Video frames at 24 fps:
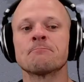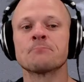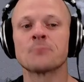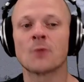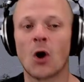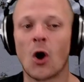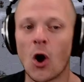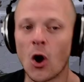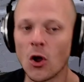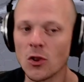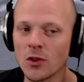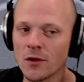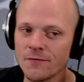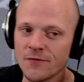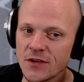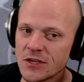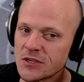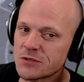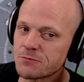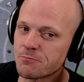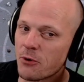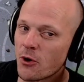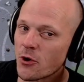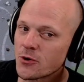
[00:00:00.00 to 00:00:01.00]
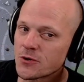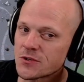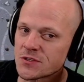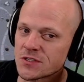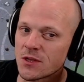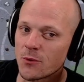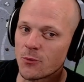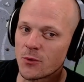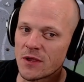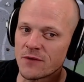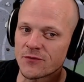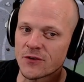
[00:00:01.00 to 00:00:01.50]
All of these parts
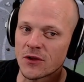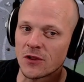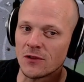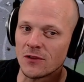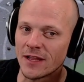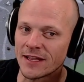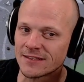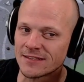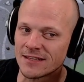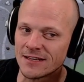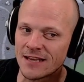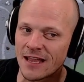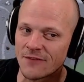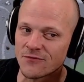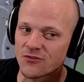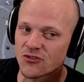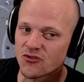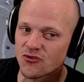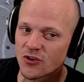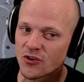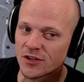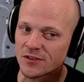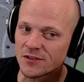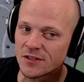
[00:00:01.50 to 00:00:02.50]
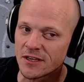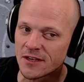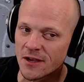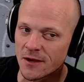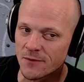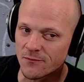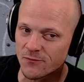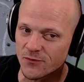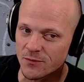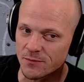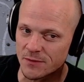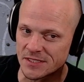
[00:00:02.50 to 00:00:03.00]
that we have collected have strictly
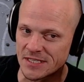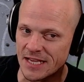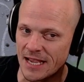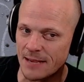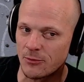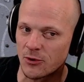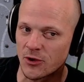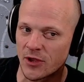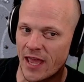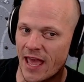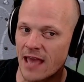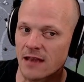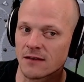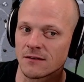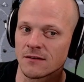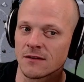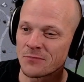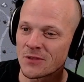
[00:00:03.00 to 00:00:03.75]
come from the table cat.